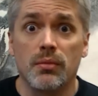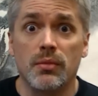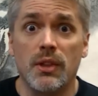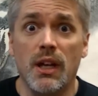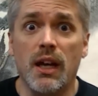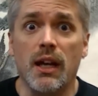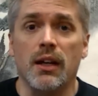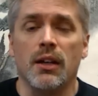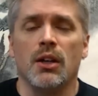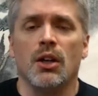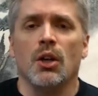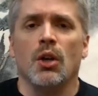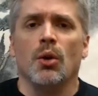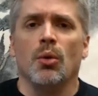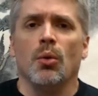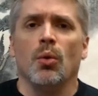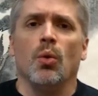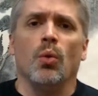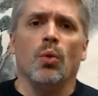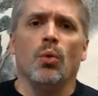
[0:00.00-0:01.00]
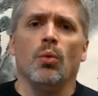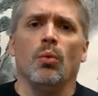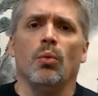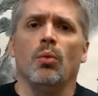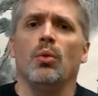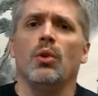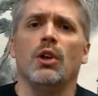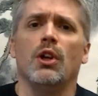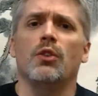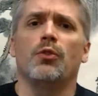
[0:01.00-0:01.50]
Yeah,
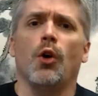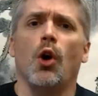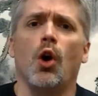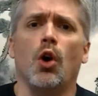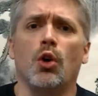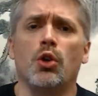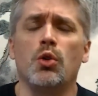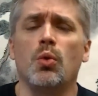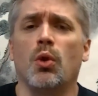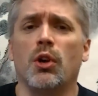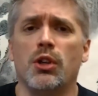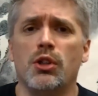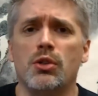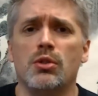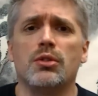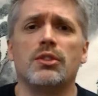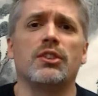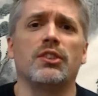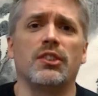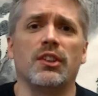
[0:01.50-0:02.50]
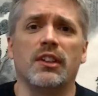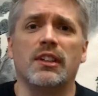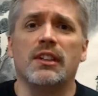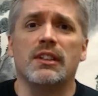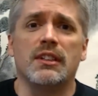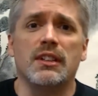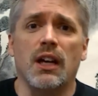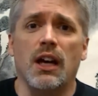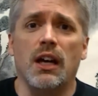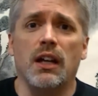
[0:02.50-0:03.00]
if all you want to use is a
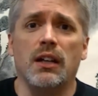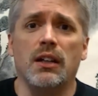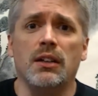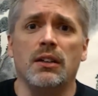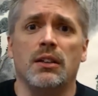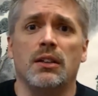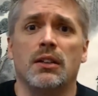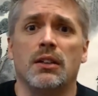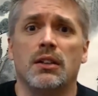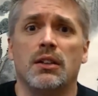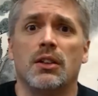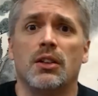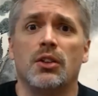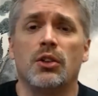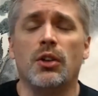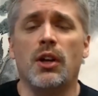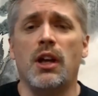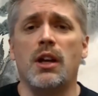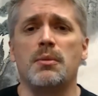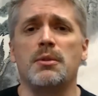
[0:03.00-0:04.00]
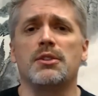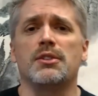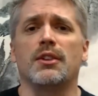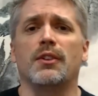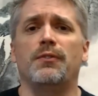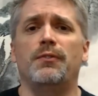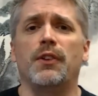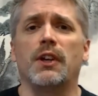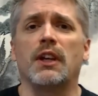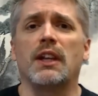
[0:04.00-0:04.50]
katana, your enemy's
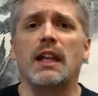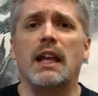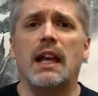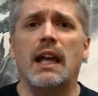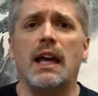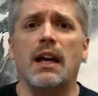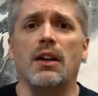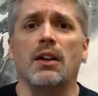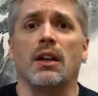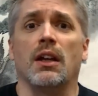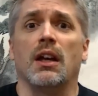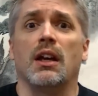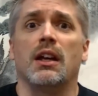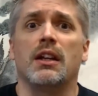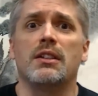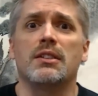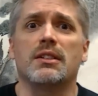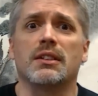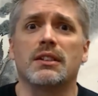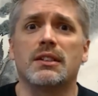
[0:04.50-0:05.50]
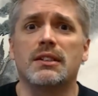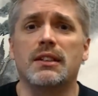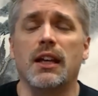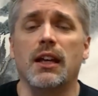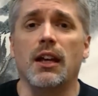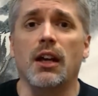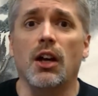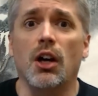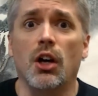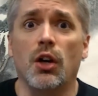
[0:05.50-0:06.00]
going to figure that out, and he's going to
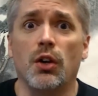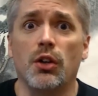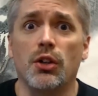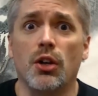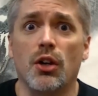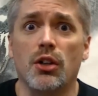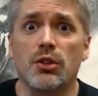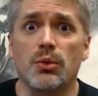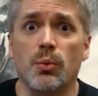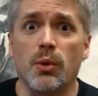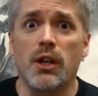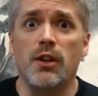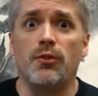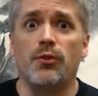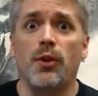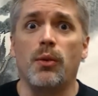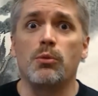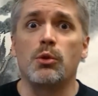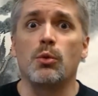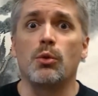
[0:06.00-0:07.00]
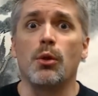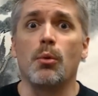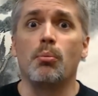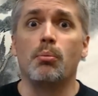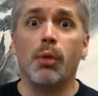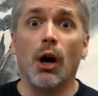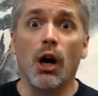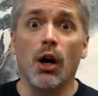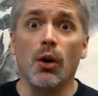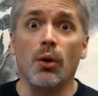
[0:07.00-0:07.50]
stand 100 yards away from you with a
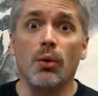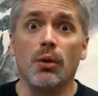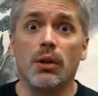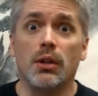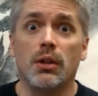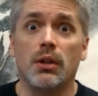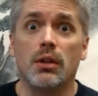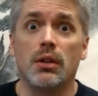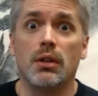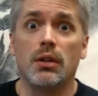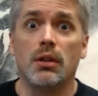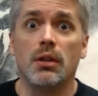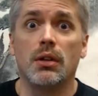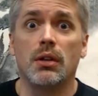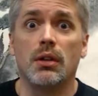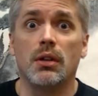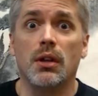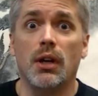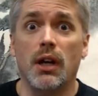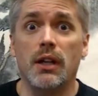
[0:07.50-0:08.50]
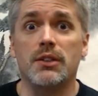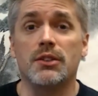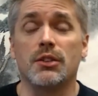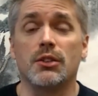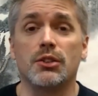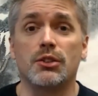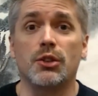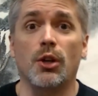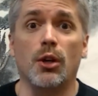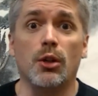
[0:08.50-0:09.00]
bow, and he's
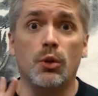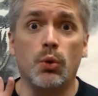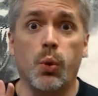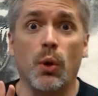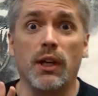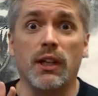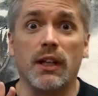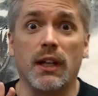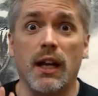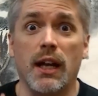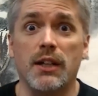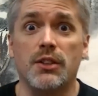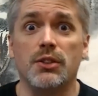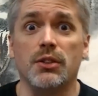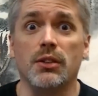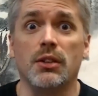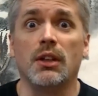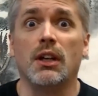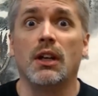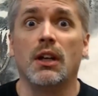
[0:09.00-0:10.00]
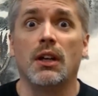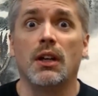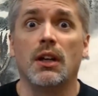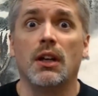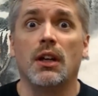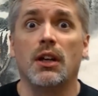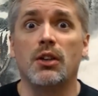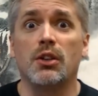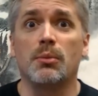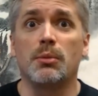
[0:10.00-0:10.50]
going to start twinking at you,
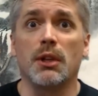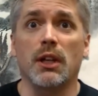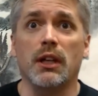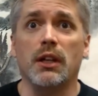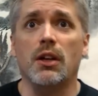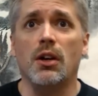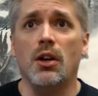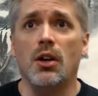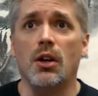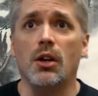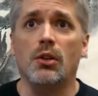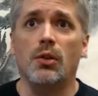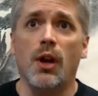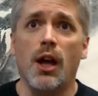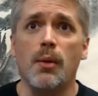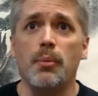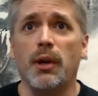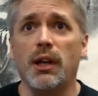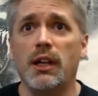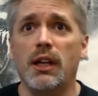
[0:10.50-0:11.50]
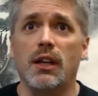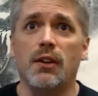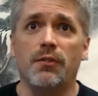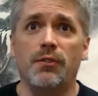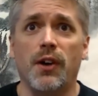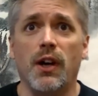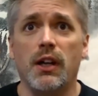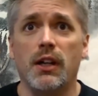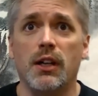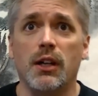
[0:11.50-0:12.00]
and you'll be like, oh crap, I can't
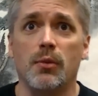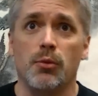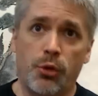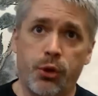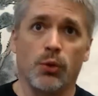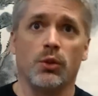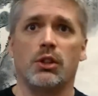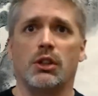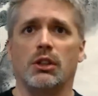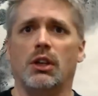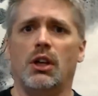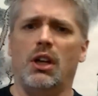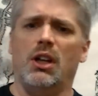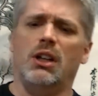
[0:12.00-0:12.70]
fight him. Thunk.